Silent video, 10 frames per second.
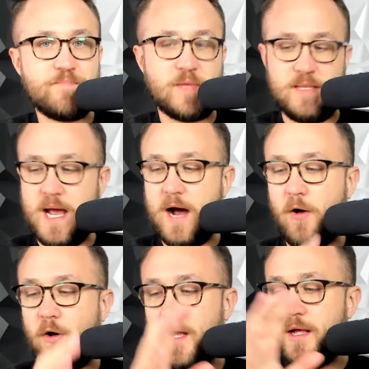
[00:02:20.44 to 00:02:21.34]

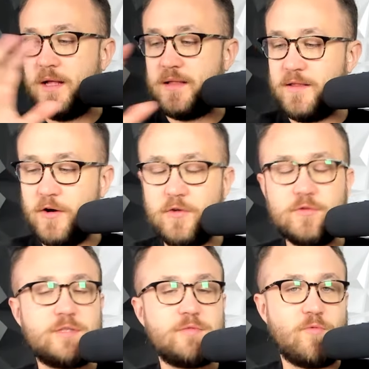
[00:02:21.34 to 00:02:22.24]
Now,
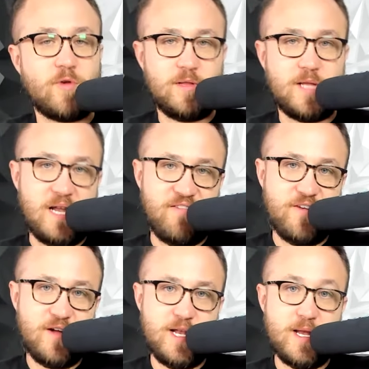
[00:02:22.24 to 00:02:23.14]
those were a lot of
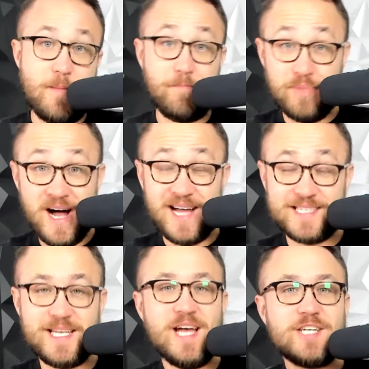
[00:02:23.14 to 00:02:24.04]
fun,
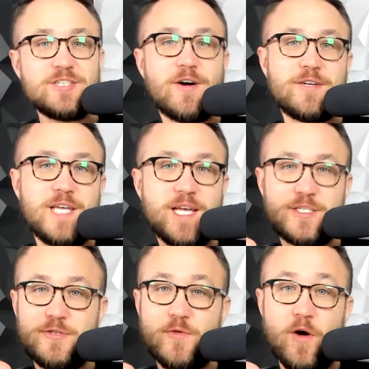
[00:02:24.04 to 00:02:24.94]
but talking
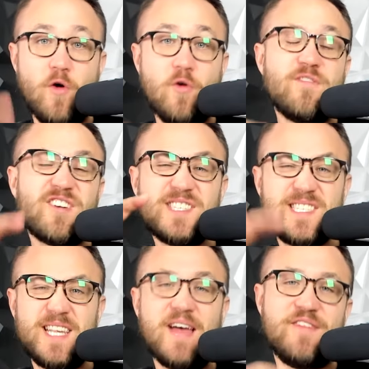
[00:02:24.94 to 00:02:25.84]
to over
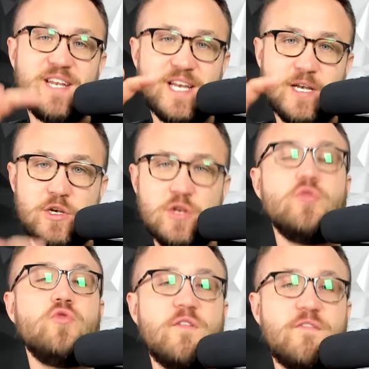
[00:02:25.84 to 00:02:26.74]
7
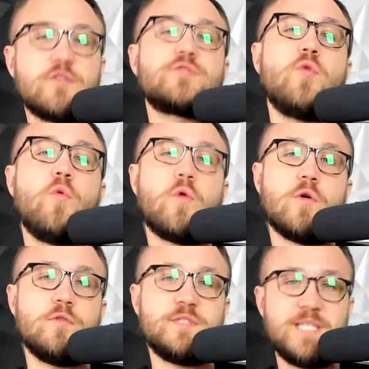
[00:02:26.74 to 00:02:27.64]
new virtual
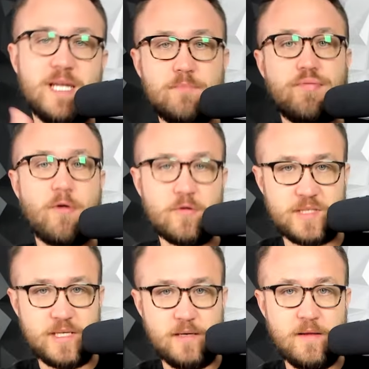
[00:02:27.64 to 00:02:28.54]
worlds in
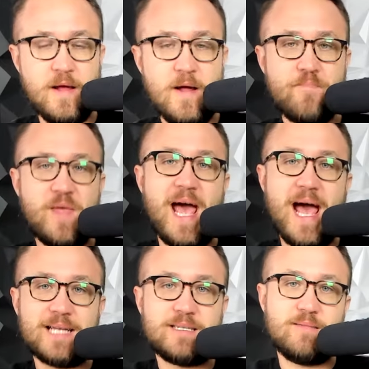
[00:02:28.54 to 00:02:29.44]
person
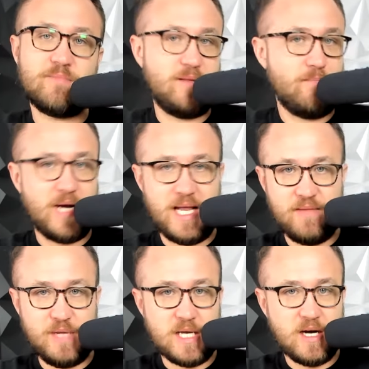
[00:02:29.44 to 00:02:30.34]
at the
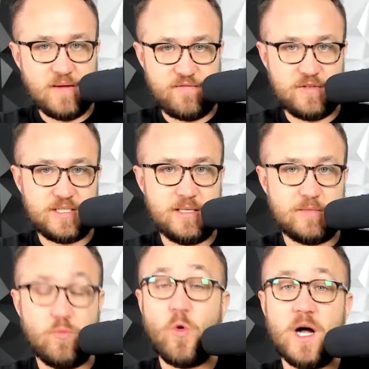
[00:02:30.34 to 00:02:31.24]
Miami conferences
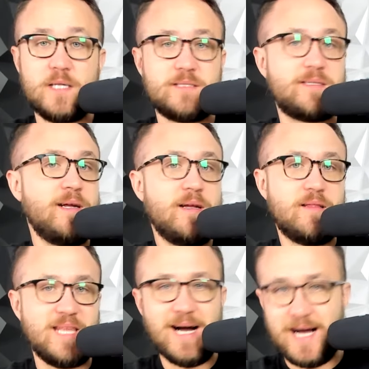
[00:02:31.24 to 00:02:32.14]
was
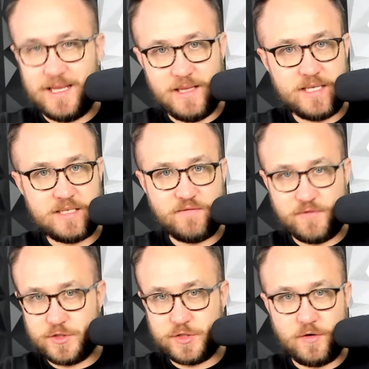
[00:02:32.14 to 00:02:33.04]
the highlight
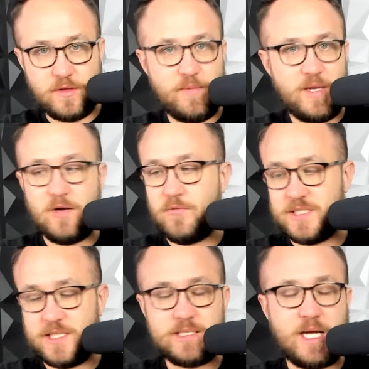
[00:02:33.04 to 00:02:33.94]
for sure. The panel was
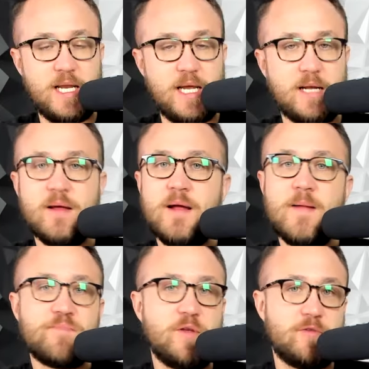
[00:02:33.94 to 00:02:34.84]
exciting.
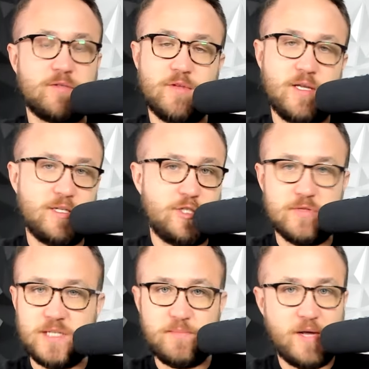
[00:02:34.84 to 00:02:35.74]
There was a really
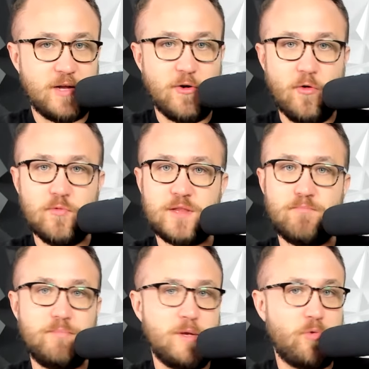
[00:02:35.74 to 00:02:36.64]
juicy panel with
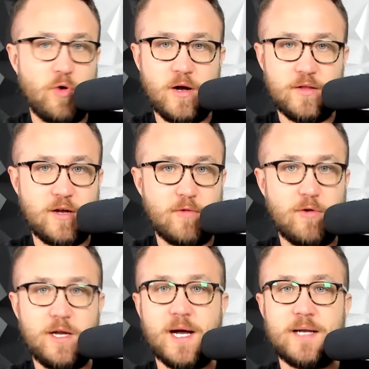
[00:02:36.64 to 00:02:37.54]
BitBoy on there
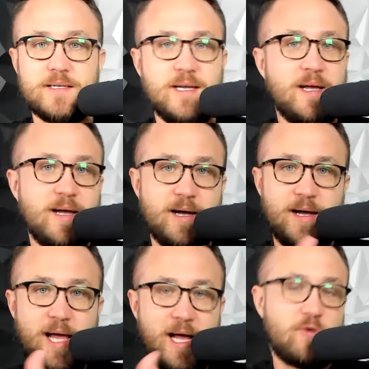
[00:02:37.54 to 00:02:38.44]
where you got
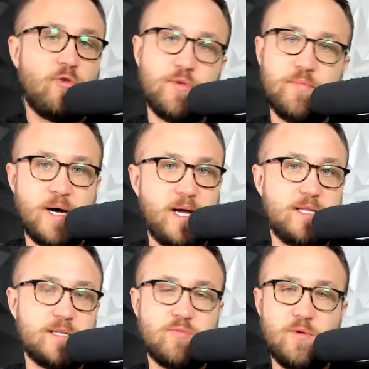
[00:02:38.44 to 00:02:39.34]
heckled by
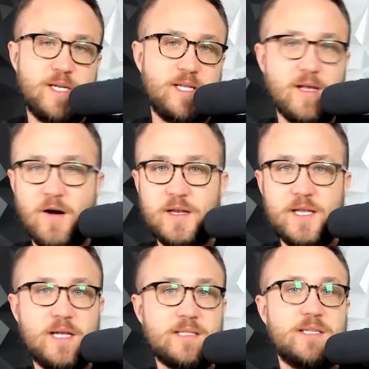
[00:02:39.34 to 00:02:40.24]
this woman in the
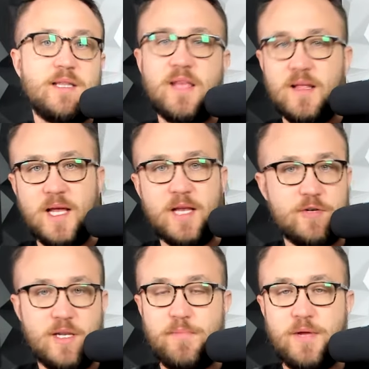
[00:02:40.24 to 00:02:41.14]
audience, and then they later
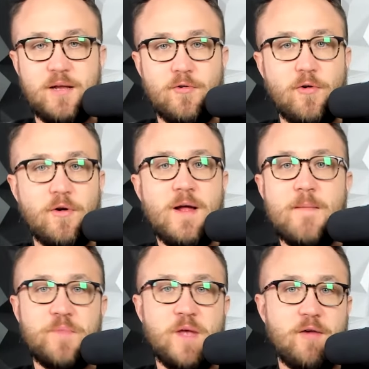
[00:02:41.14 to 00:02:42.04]
did a panel
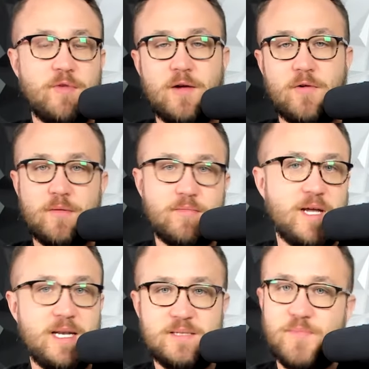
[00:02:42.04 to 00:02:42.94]
where they were
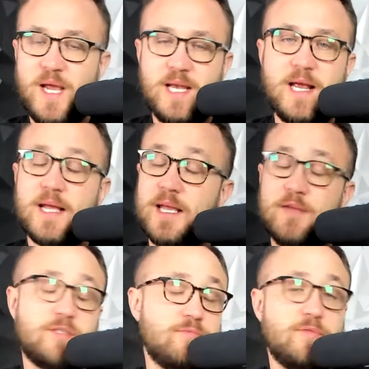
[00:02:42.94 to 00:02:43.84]
kind of debating. It
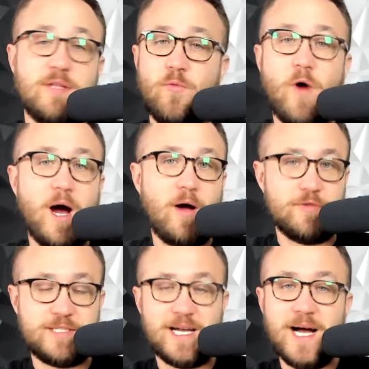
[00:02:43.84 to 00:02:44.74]
was a really
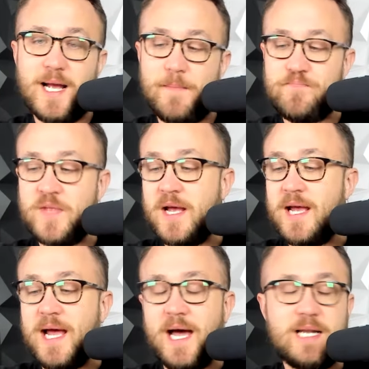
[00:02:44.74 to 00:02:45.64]
wild time.
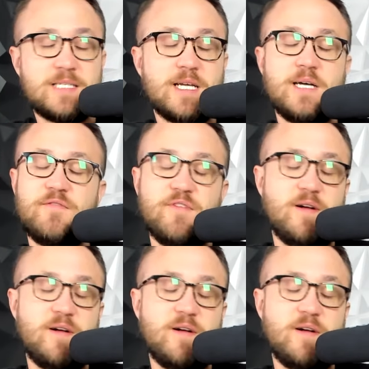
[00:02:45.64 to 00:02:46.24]
Had a ton of